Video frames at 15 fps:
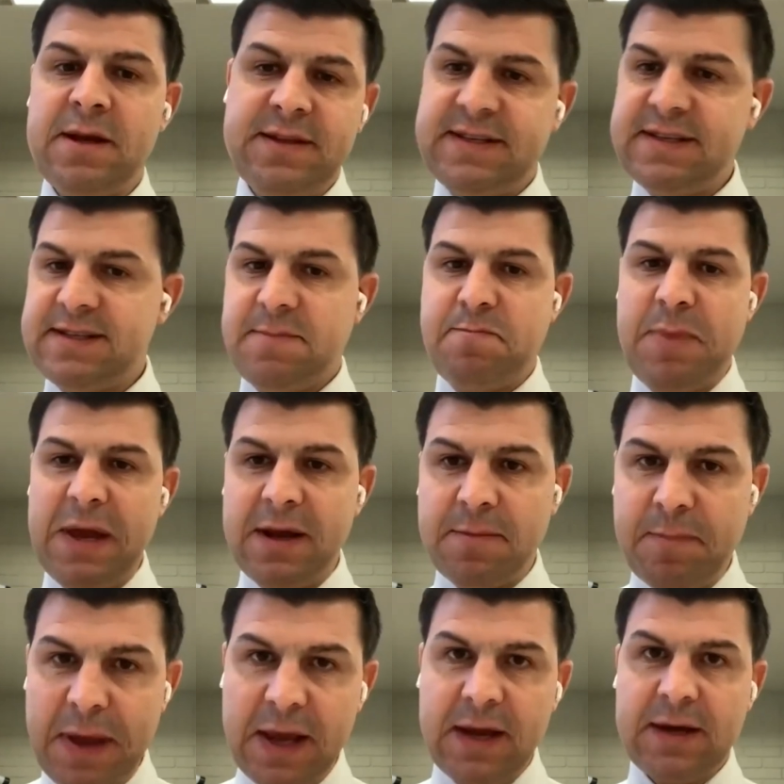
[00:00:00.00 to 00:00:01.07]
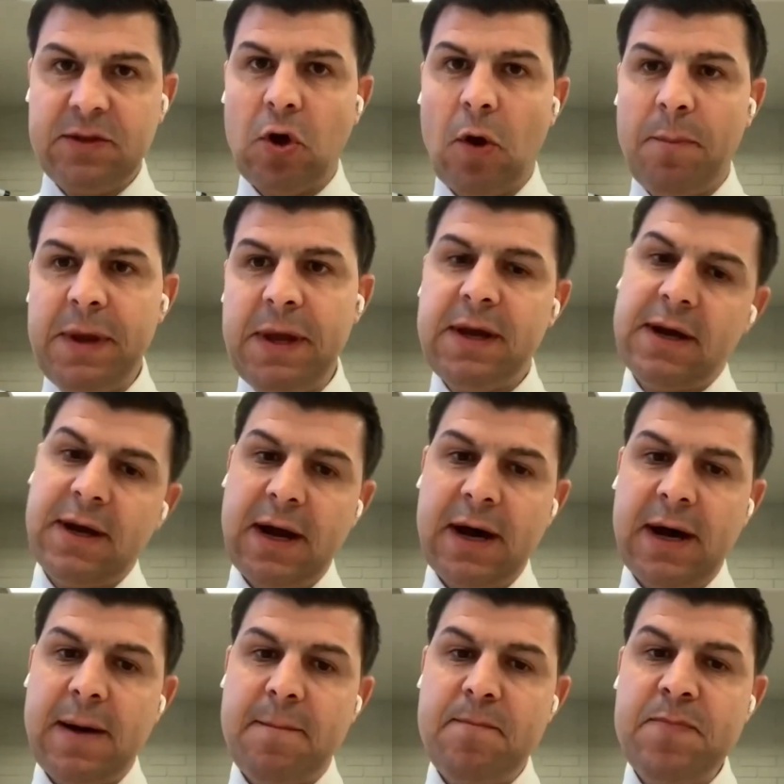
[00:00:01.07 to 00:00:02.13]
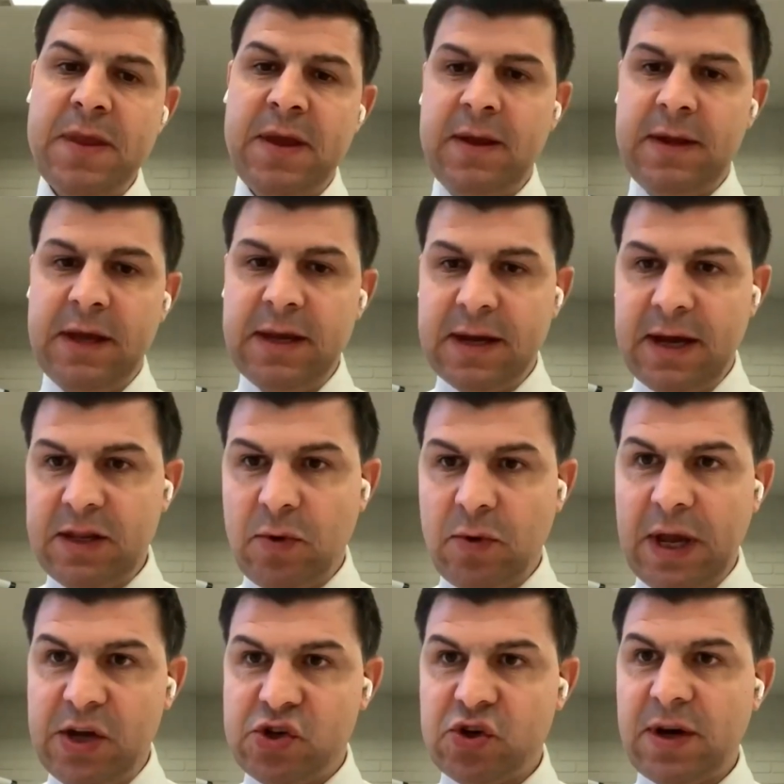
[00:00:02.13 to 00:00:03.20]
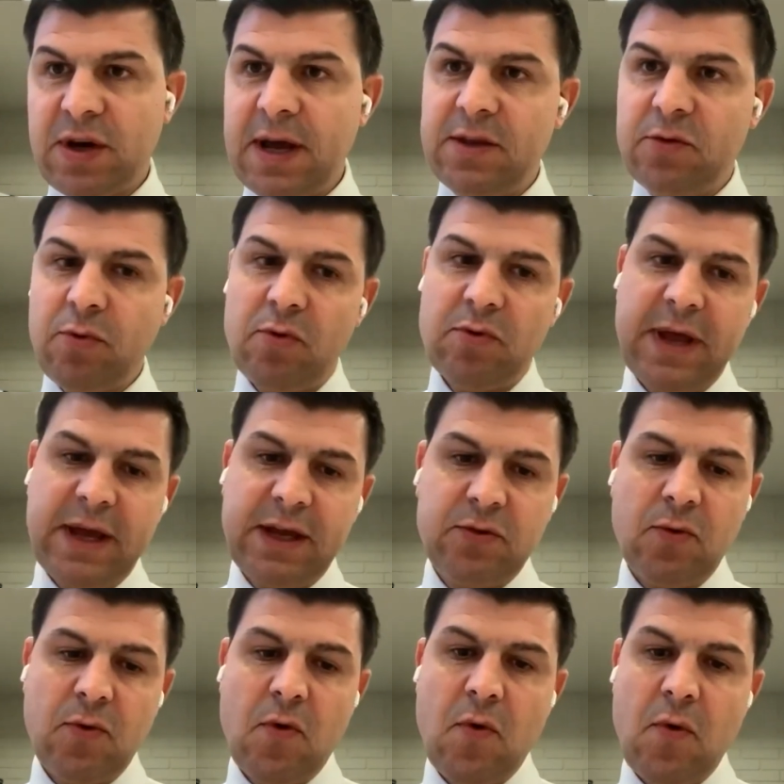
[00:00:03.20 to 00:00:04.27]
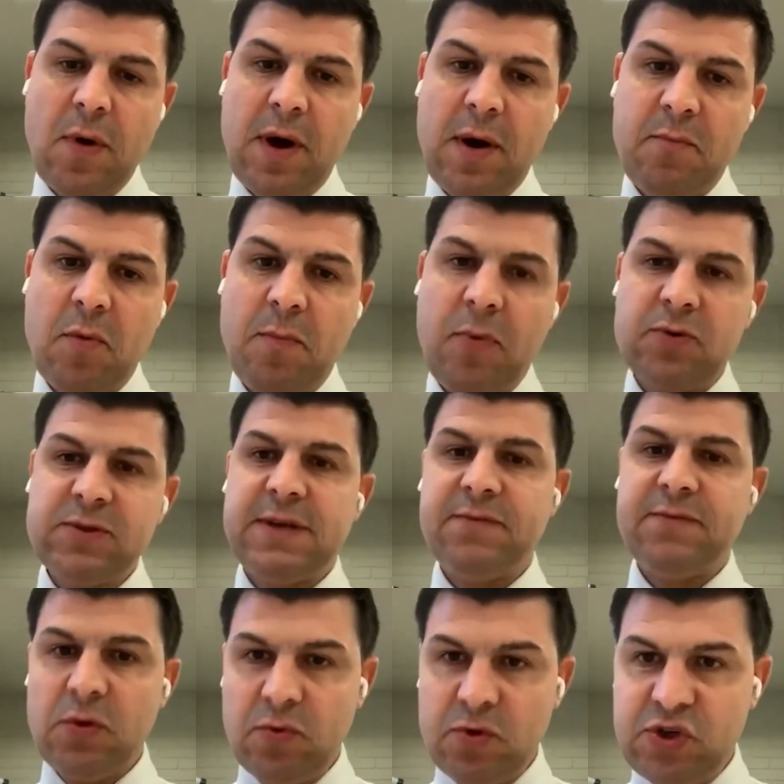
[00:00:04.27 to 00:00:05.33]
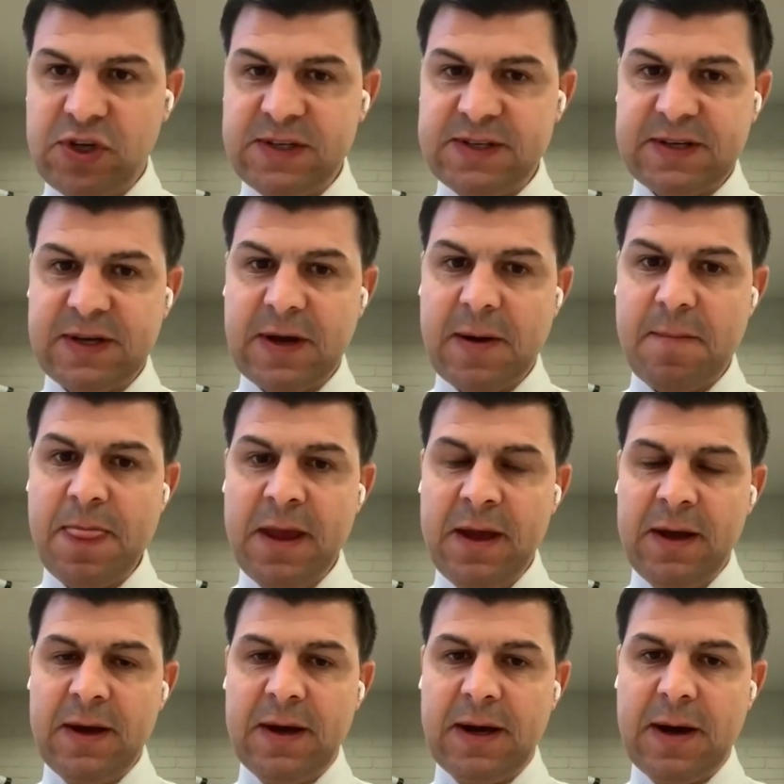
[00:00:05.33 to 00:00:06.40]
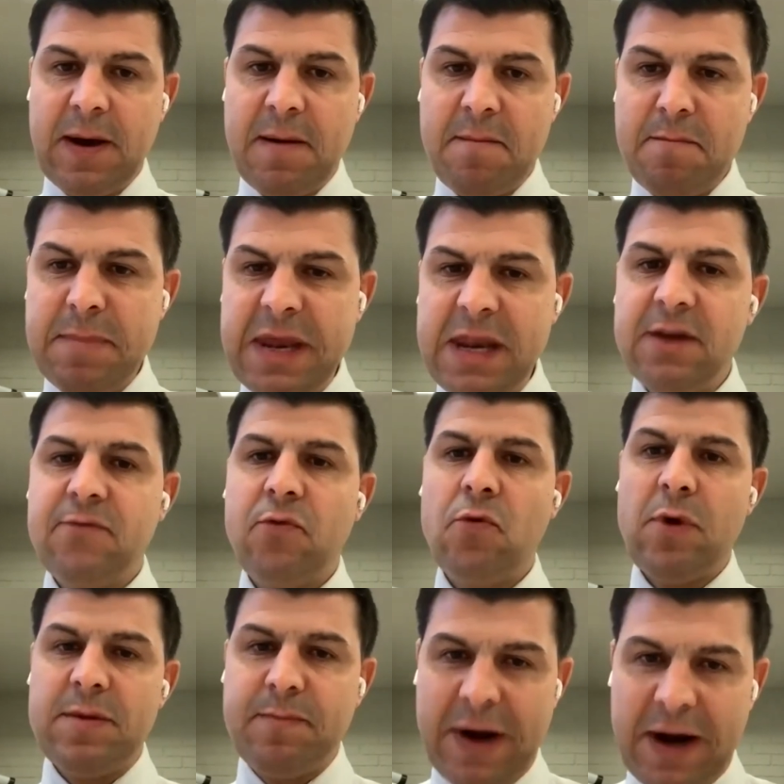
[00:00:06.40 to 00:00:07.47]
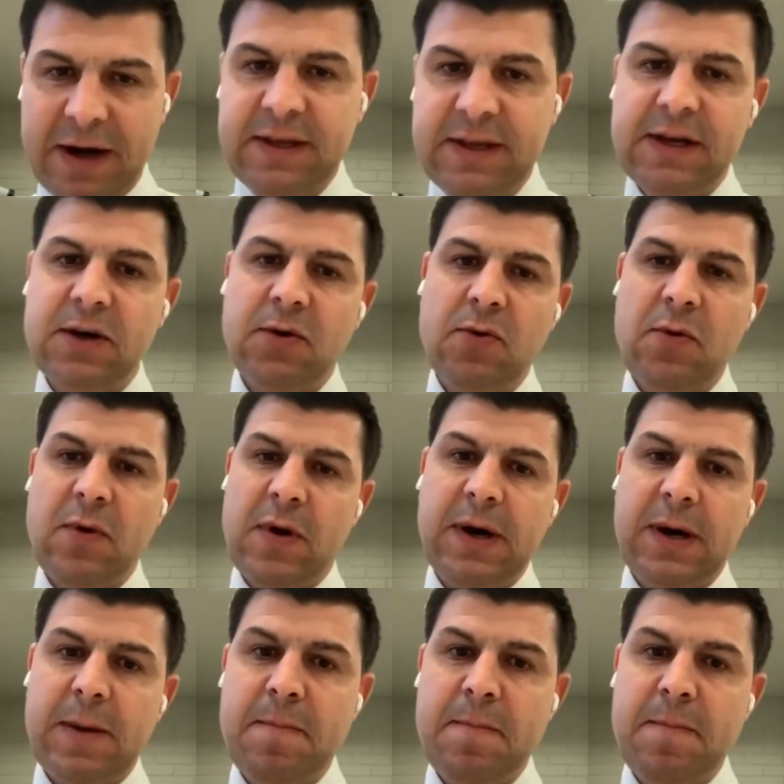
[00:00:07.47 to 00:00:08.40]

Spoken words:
This is a big topic in education, and we would like to propose something which is meaningful and practical.